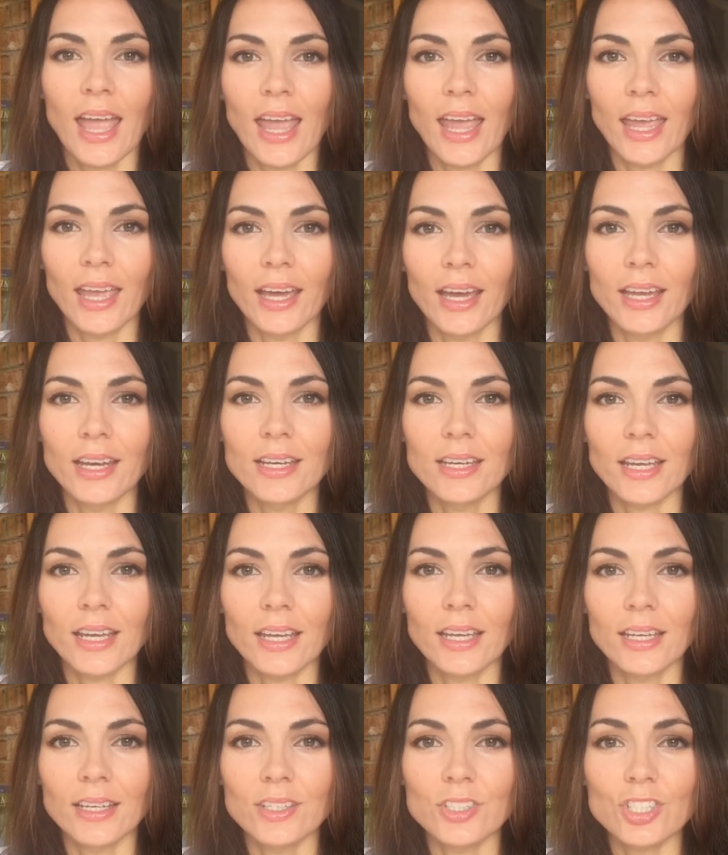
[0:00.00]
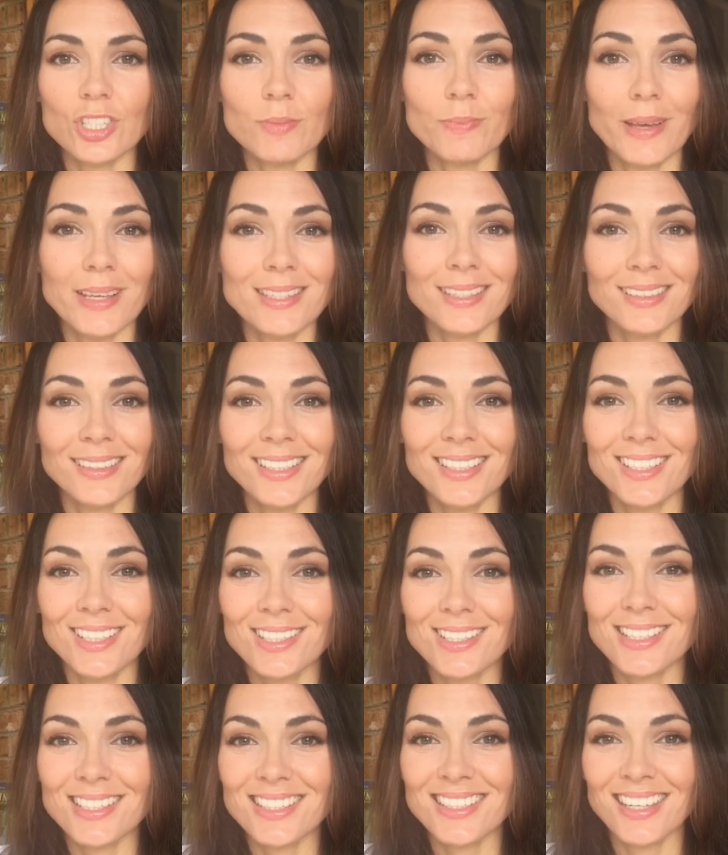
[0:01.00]
And it just basically
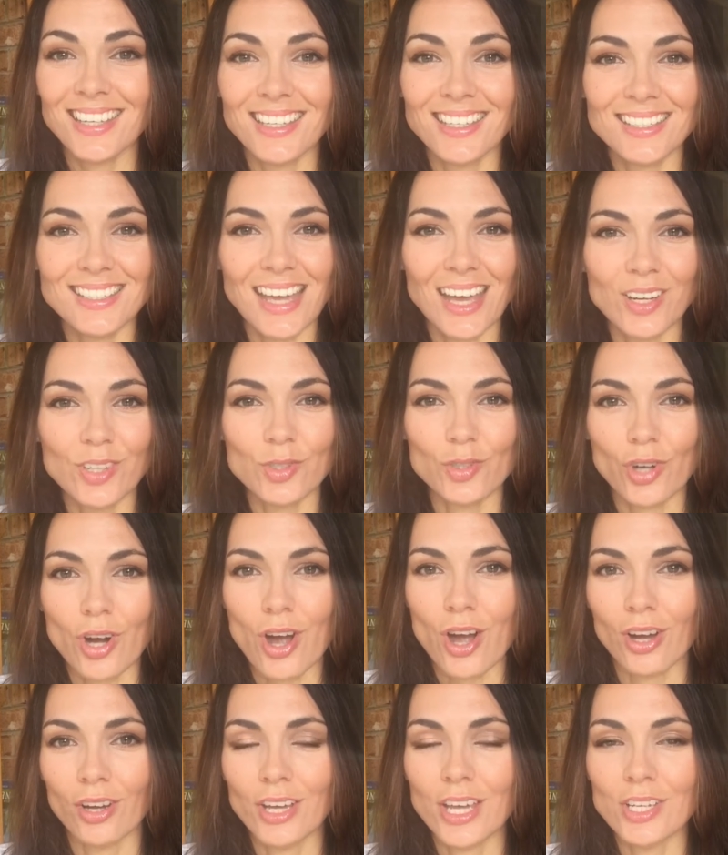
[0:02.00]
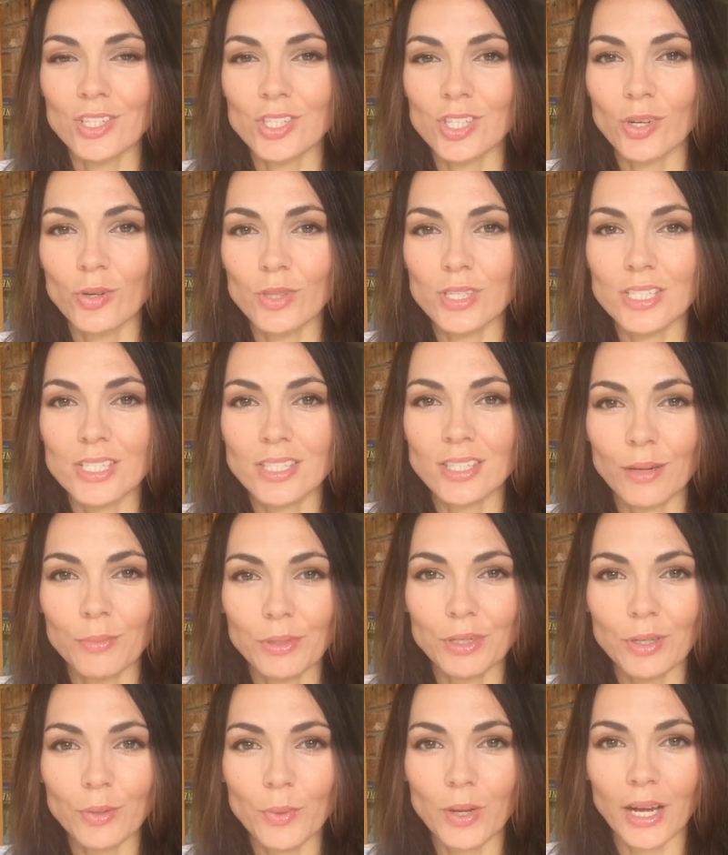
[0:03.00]
teaches kids how to draw. And so this
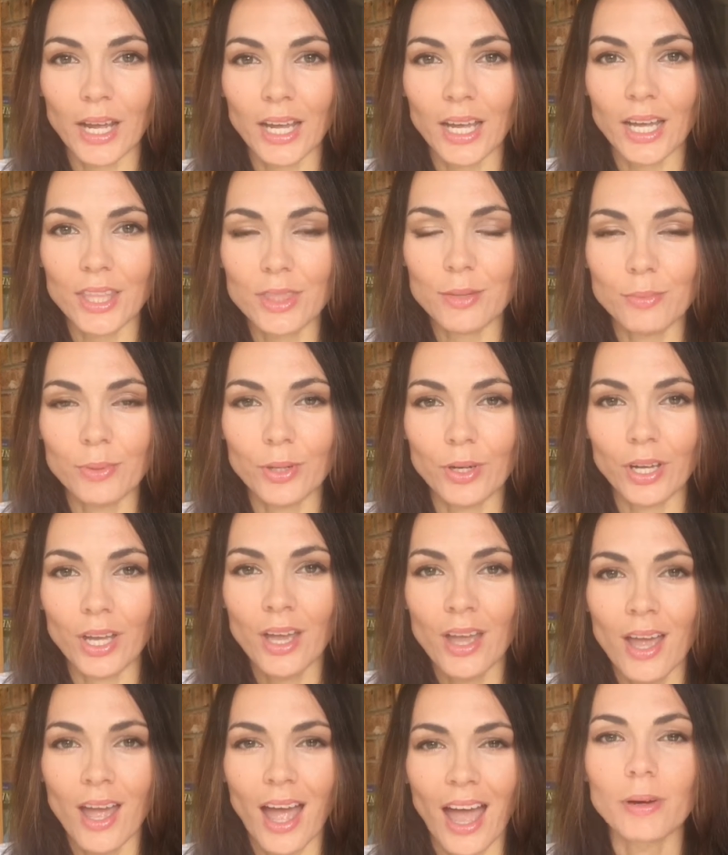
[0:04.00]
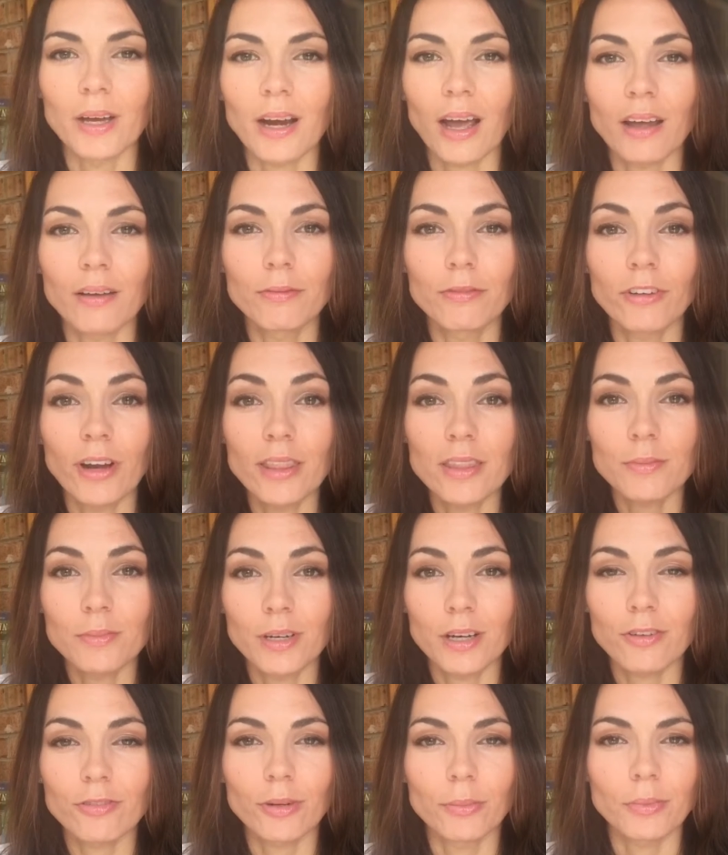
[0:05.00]
summer when I got the book, but I read the
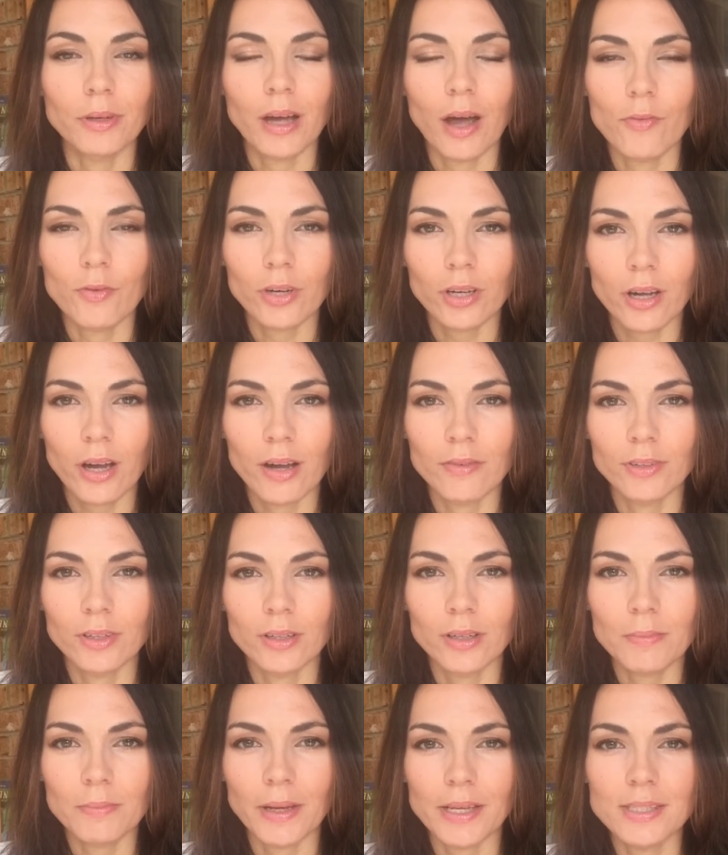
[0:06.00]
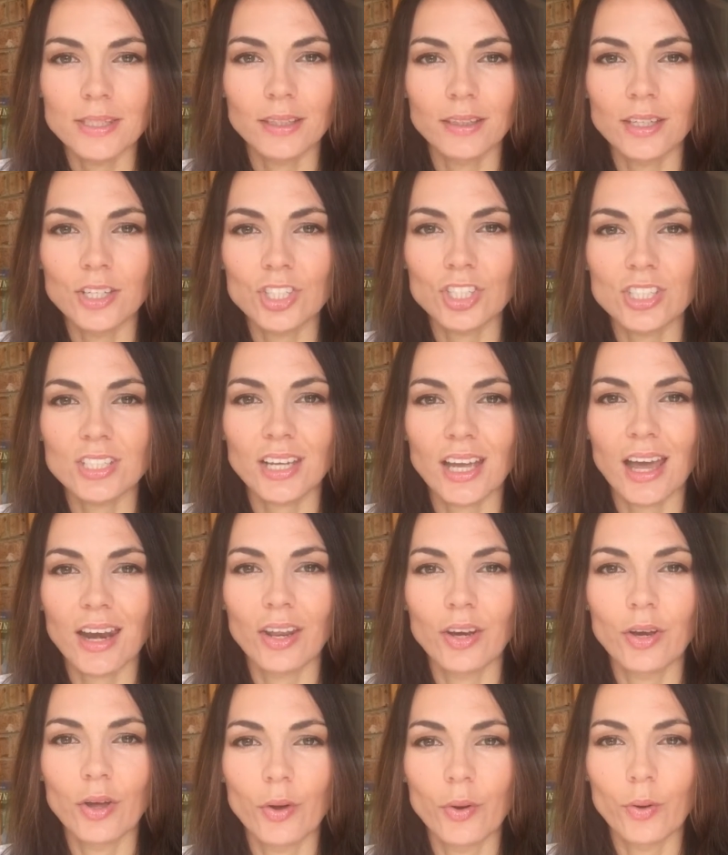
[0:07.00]
book from cover to cover, basically just to
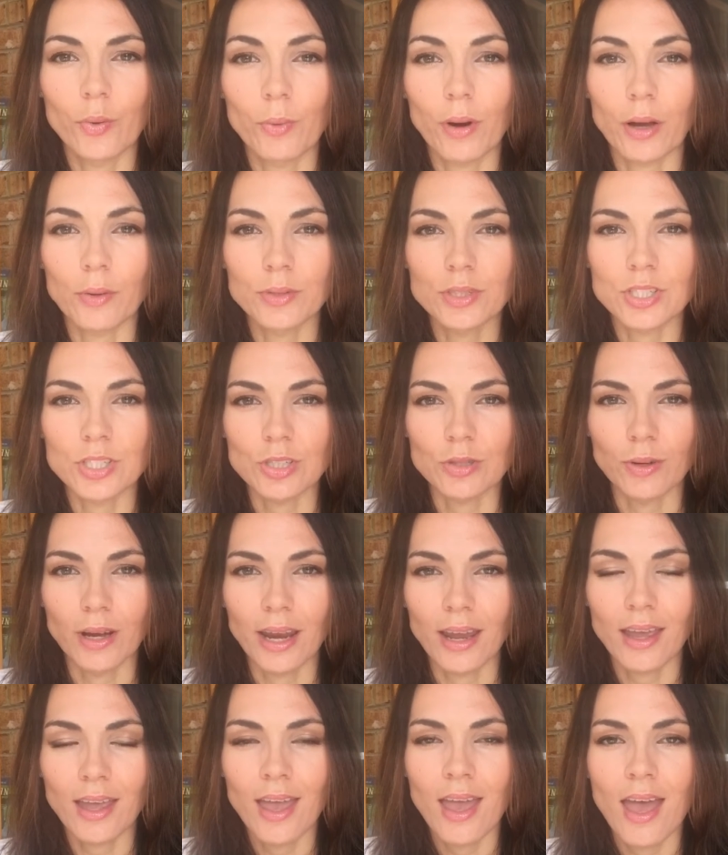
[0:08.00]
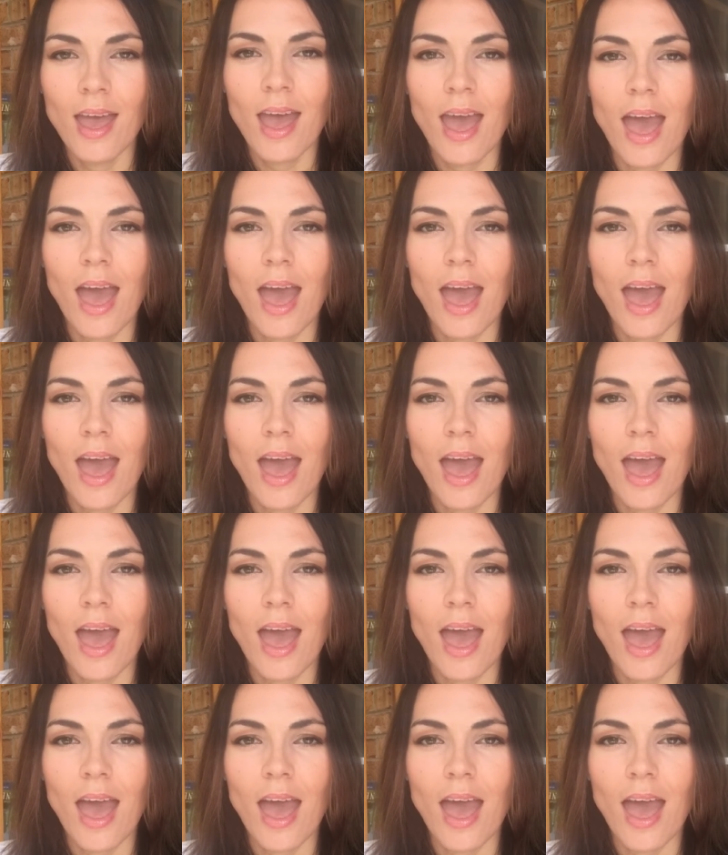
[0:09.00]
kind of know what I was doing.